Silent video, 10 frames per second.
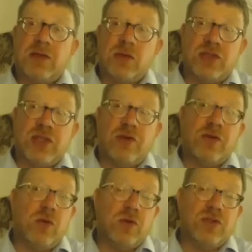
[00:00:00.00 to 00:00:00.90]
Also, of
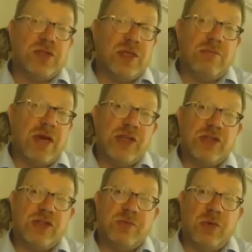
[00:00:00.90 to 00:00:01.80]
course, the
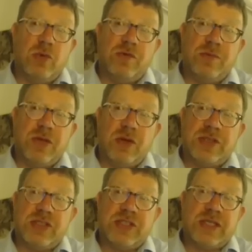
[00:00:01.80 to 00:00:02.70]
major support from the
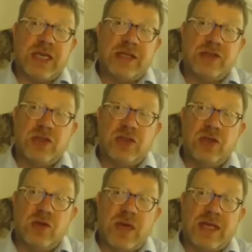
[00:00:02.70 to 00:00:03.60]
United States, the
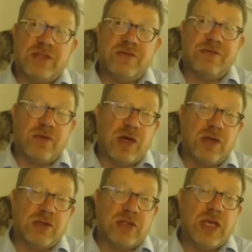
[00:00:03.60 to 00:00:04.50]
US and
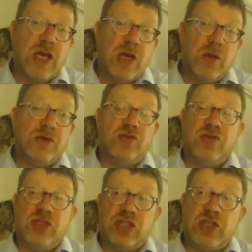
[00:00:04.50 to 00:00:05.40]
France, who are the
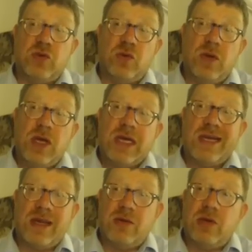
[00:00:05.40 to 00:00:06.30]
traditional
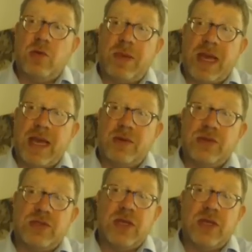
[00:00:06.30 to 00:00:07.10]
colonial powers